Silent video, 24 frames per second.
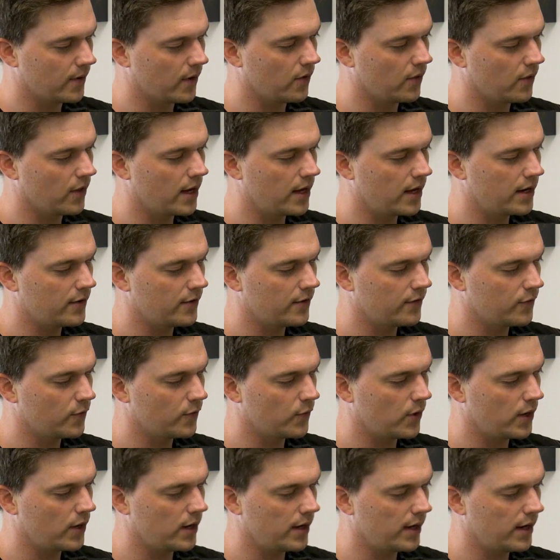A lot of
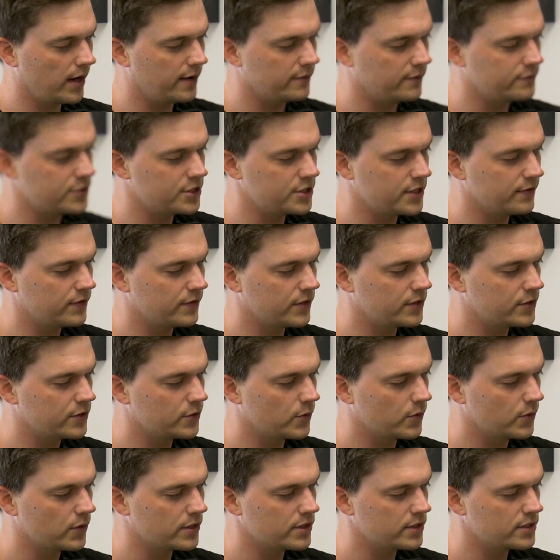what I've shifted
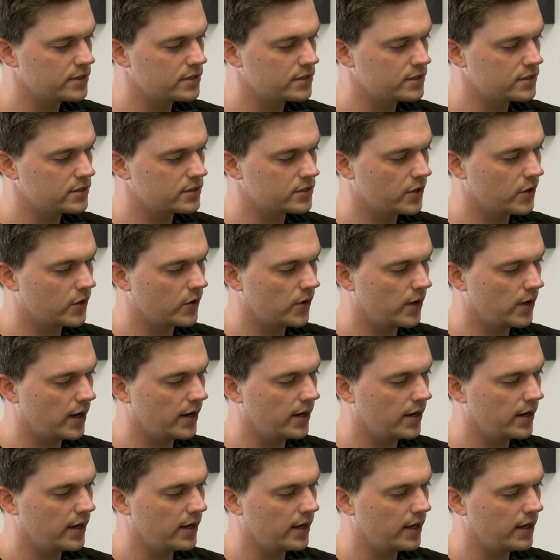towards. So
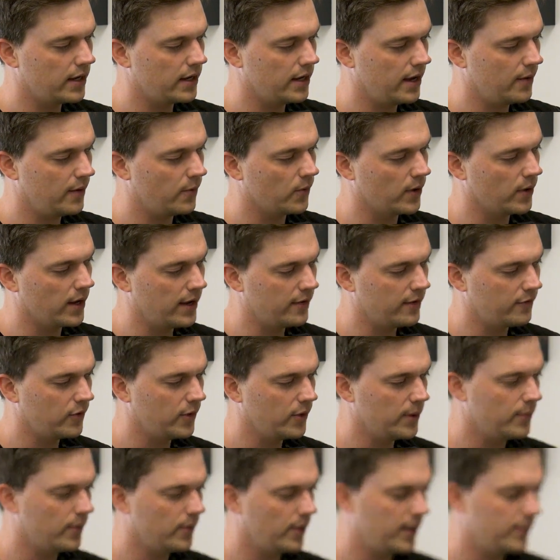I went
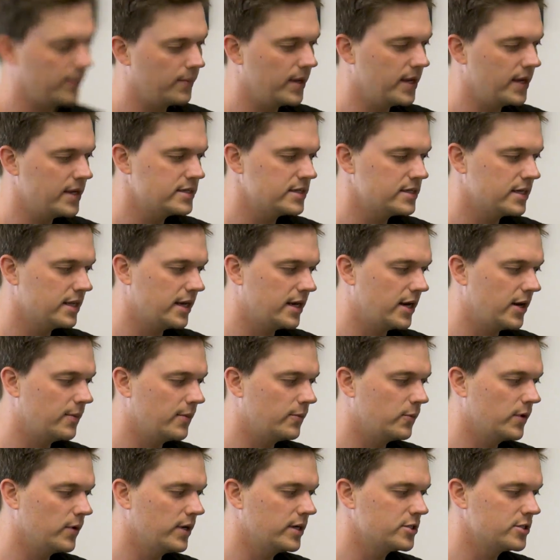heavily plant-based, and now
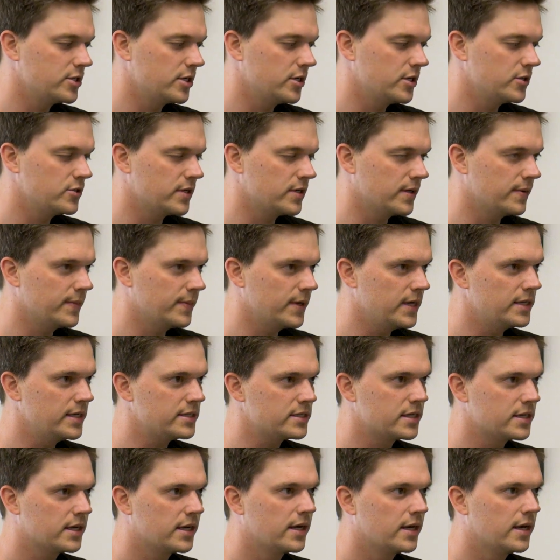I'm reintroducing
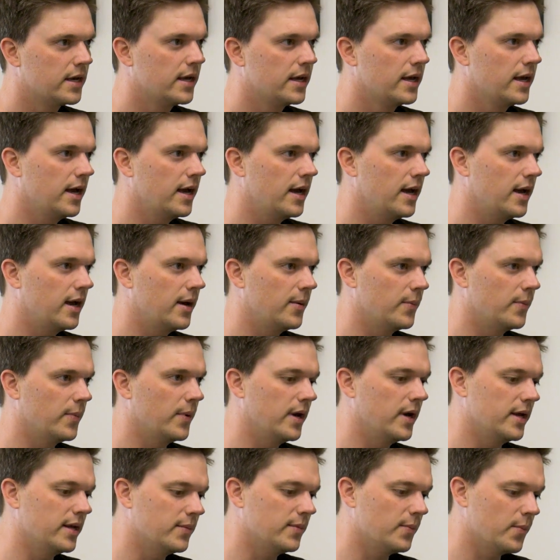meats.
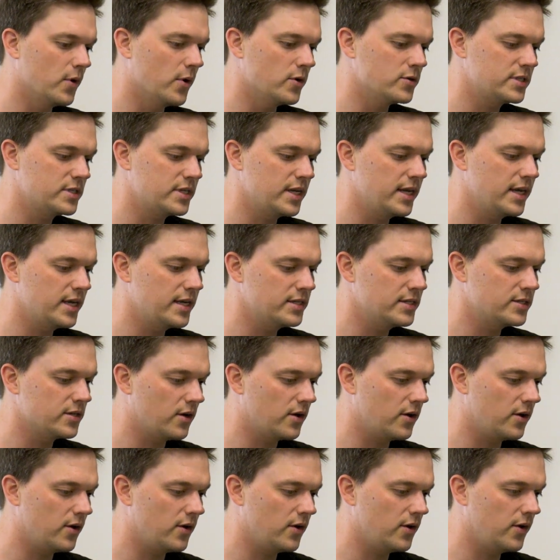But most days
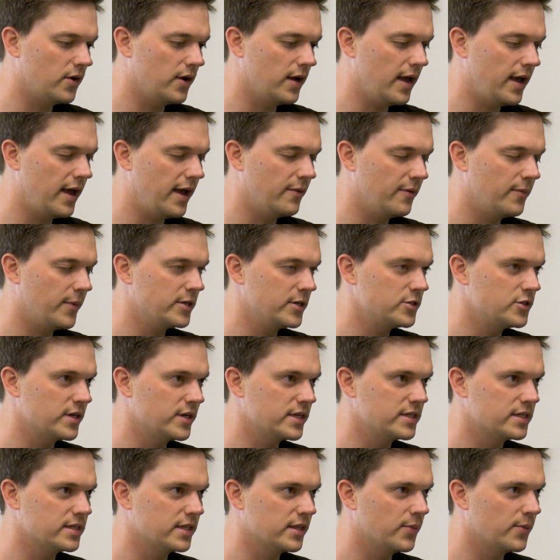I'll have my
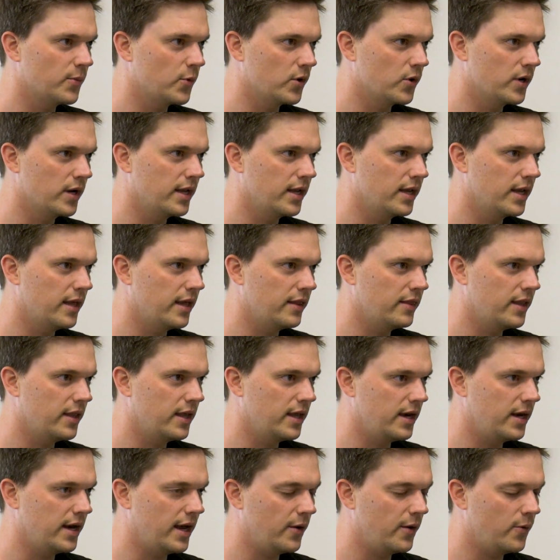drinks in the morning, and
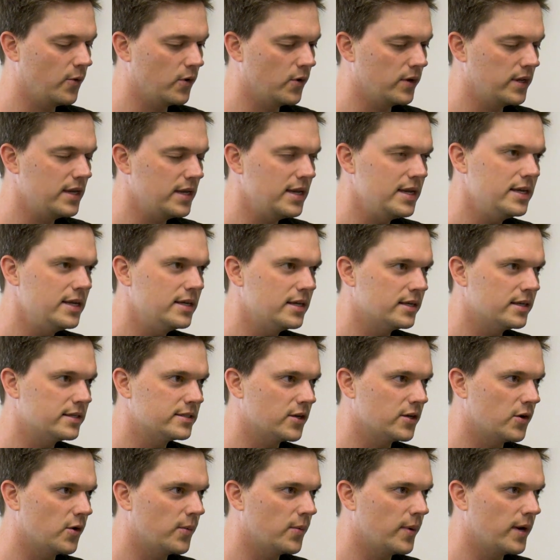then I won't eat
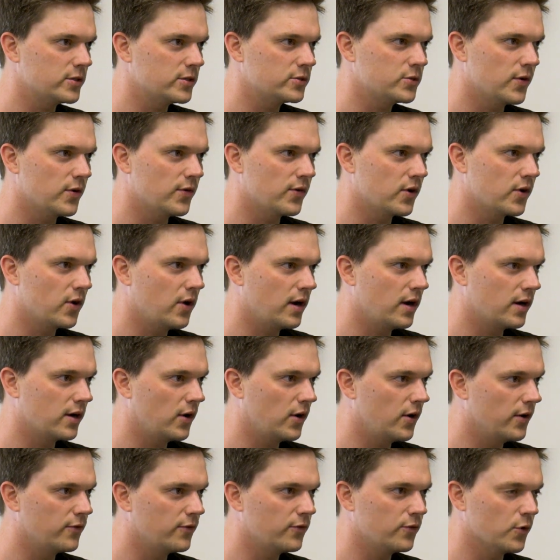until about 12
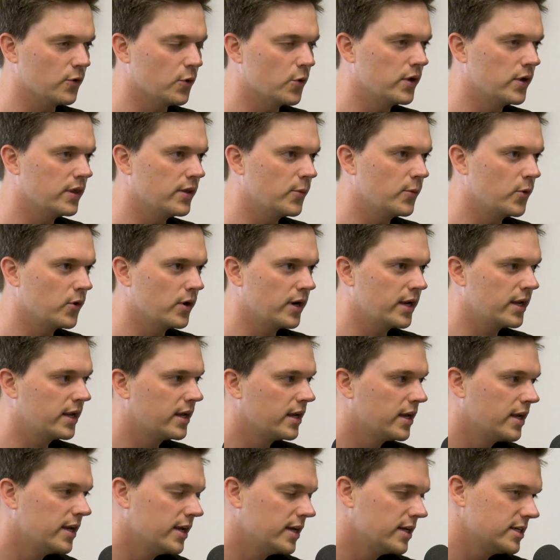o'clock. I'll have fruit in the morning.